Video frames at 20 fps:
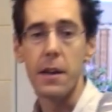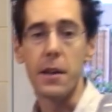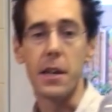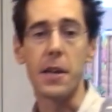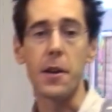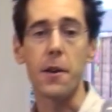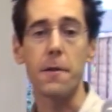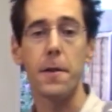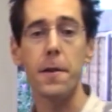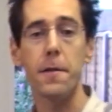
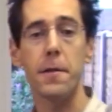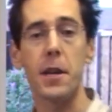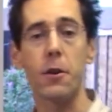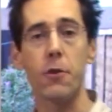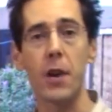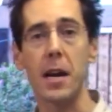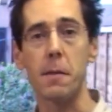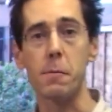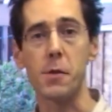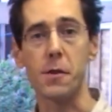Need 50
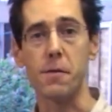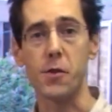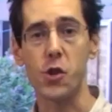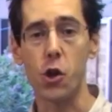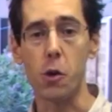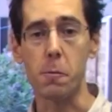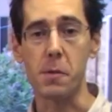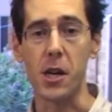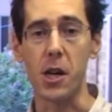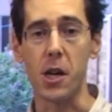grams of
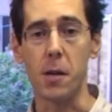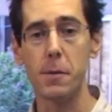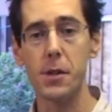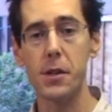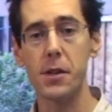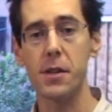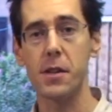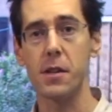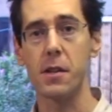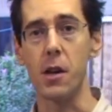chopped
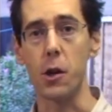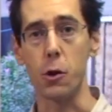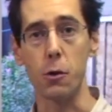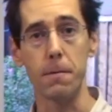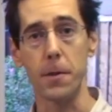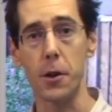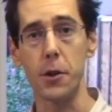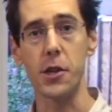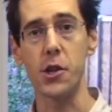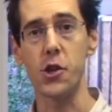almonds. I
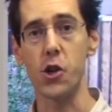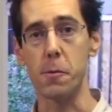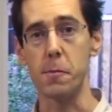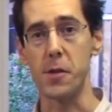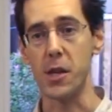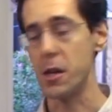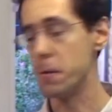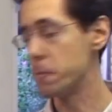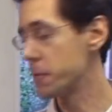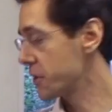couldn't find any
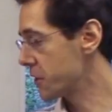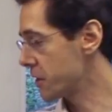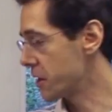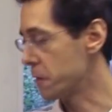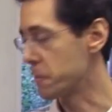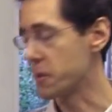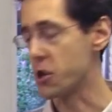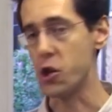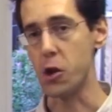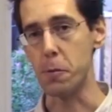chopped almonds,
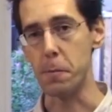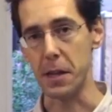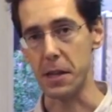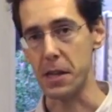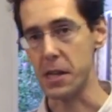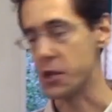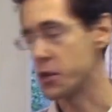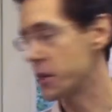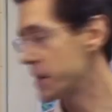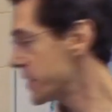I'll be chopping these